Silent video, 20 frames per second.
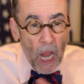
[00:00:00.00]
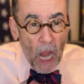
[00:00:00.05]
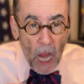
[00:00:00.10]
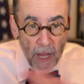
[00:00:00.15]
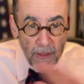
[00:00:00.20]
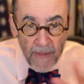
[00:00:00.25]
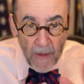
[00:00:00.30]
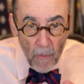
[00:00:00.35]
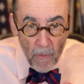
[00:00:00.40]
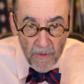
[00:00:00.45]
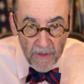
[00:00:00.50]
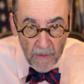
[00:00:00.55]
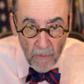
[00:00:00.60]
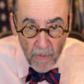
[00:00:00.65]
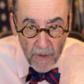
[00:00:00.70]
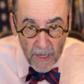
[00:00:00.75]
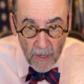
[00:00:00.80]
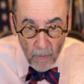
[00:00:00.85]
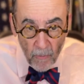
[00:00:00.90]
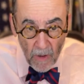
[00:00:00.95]
They were they were
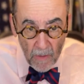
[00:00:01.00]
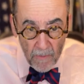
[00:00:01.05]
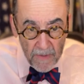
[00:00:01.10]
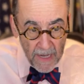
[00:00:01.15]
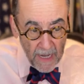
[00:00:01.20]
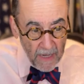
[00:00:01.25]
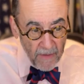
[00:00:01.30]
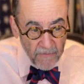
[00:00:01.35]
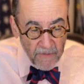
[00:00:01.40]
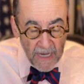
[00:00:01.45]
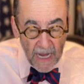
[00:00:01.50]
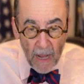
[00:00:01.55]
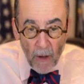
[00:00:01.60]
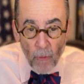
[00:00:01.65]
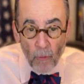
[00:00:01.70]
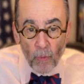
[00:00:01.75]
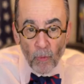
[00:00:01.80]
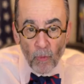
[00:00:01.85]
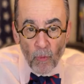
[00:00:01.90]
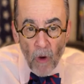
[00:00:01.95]
going to run me out of town,
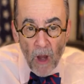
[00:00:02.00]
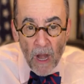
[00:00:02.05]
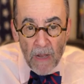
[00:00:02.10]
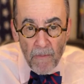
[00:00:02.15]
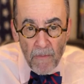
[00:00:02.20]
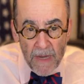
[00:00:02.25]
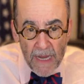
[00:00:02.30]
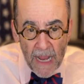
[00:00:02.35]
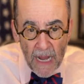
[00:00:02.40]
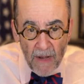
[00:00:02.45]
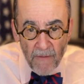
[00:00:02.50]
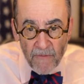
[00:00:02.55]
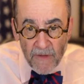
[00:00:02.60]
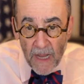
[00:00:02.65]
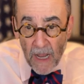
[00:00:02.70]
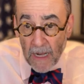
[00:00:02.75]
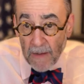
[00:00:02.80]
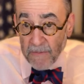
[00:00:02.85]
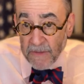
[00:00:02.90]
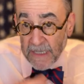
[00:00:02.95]
run me out of
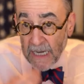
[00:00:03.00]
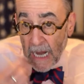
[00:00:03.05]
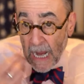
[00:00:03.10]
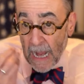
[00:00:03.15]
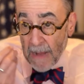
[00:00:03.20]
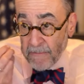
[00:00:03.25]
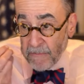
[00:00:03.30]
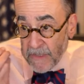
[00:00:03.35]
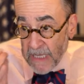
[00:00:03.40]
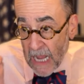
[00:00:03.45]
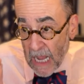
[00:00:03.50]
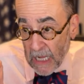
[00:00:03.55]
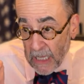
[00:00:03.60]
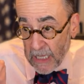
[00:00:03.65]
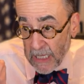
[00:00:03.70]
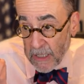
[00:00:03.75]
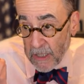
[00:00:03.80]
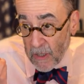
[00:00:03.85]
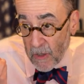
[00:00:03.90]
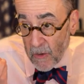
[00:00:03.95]
town. I'm saying, I'm
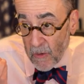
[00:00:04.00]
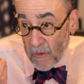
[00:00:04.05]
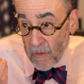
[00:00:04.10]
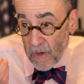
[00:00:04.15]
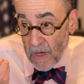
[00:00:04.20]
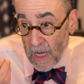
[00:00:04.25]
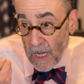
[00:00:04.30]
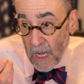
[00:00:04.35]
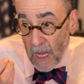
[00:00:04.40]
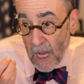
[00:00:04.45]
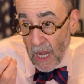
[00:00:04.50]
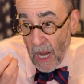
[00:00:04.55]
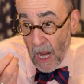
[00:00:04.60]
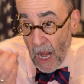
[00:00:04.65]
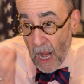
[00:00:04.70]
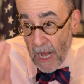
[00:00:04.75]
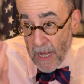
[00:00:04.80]
telling you, I